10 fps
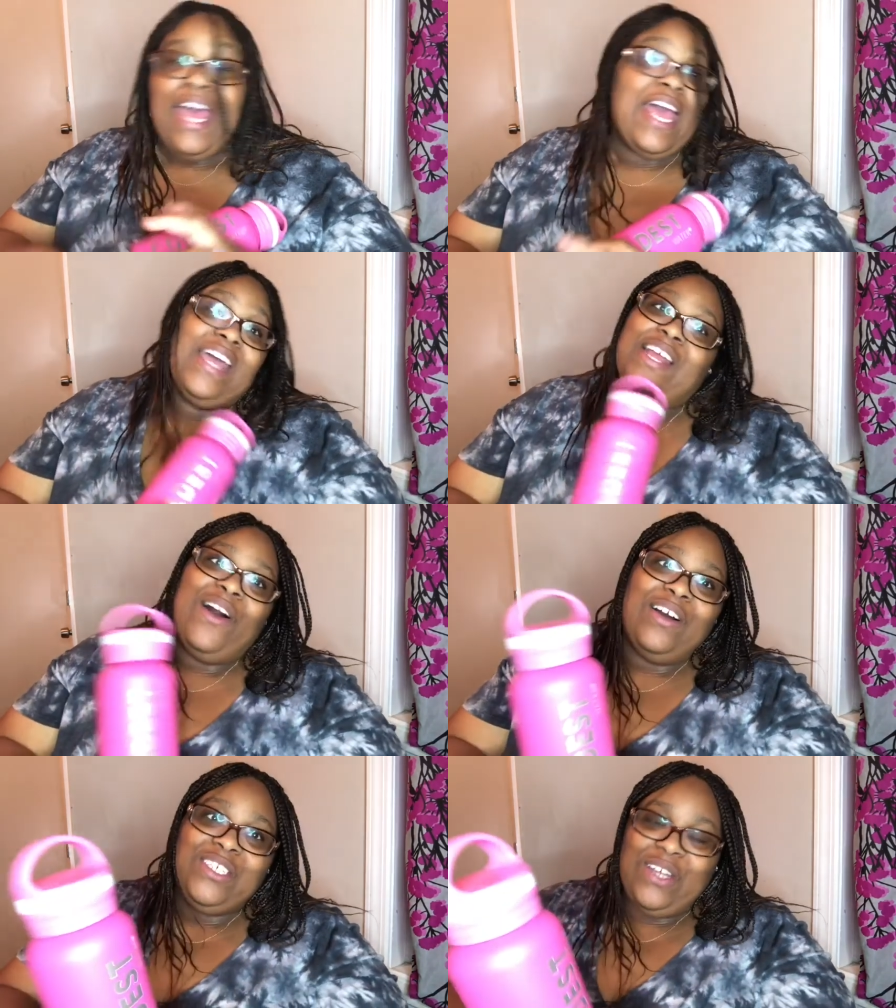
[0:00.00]
And I
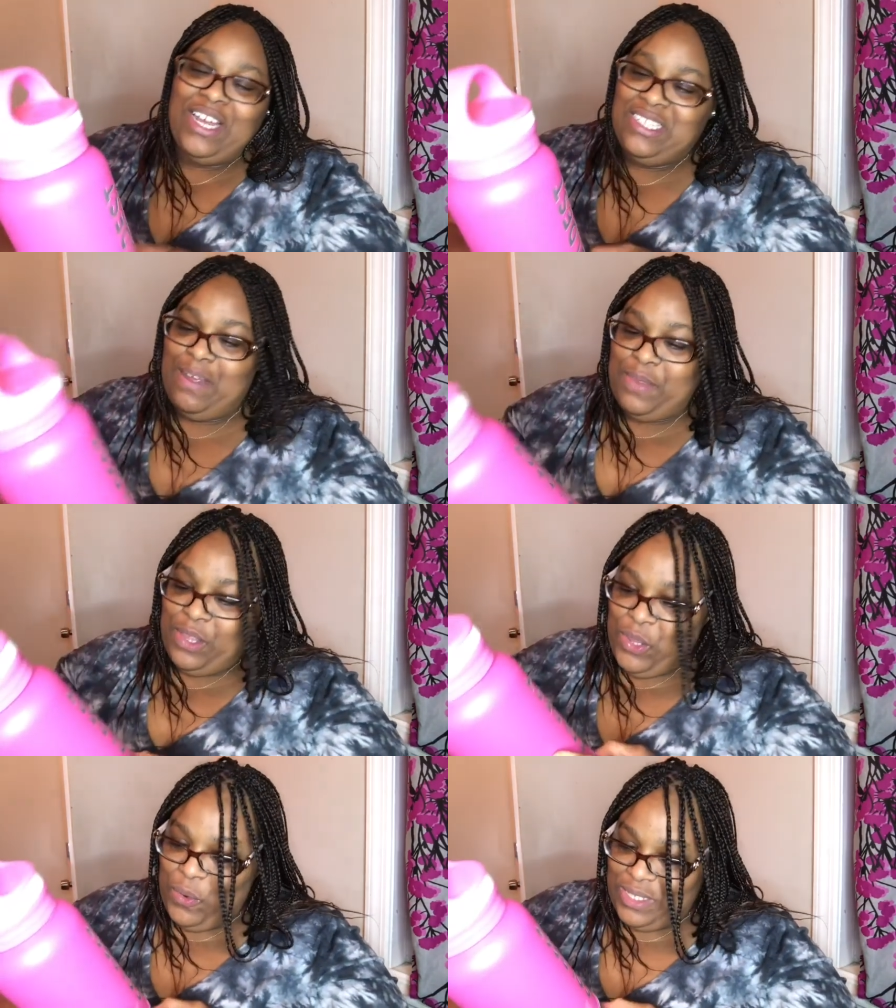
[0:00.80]
also got
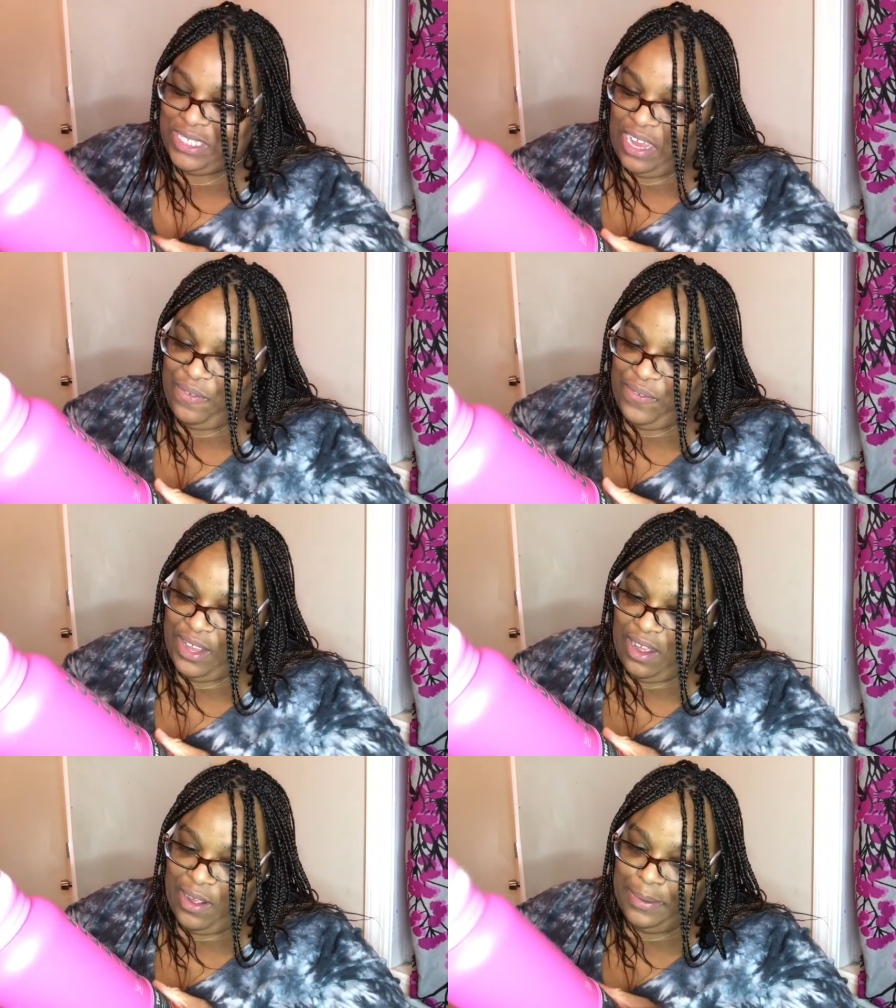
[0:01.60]
something new inside for
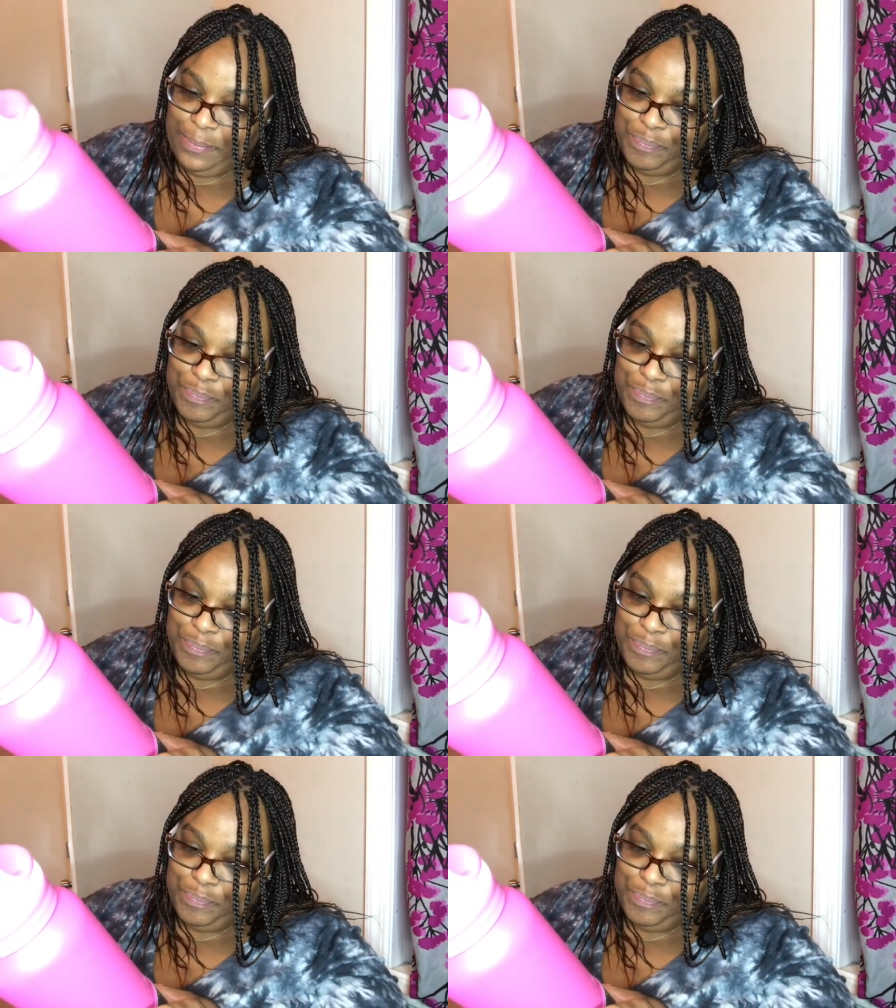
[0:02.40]
y'all.